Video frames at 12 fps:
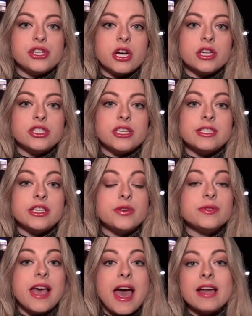charges,
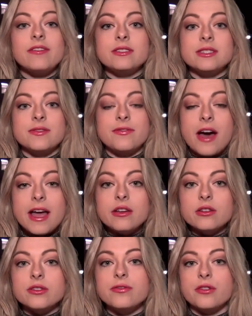Hughes has
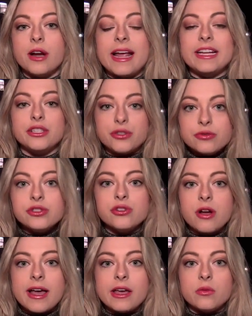filed for a new
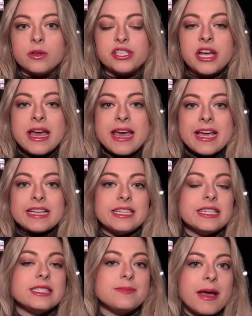trial, which
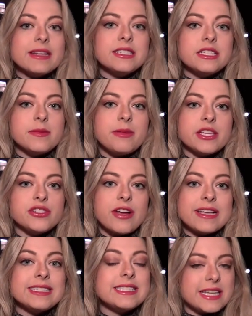is expected to be
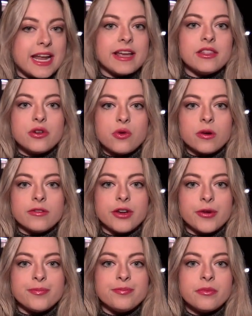addressed today in the
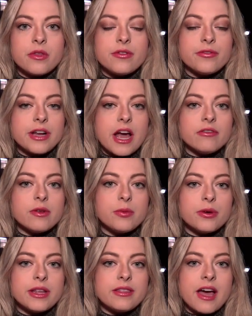courtroom. For now,
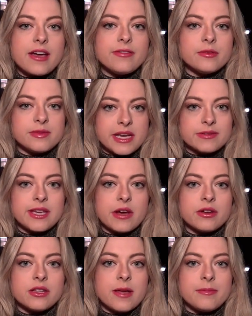reporting live from
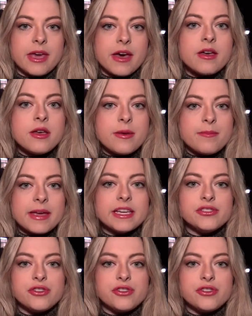downtown Columbia, Megan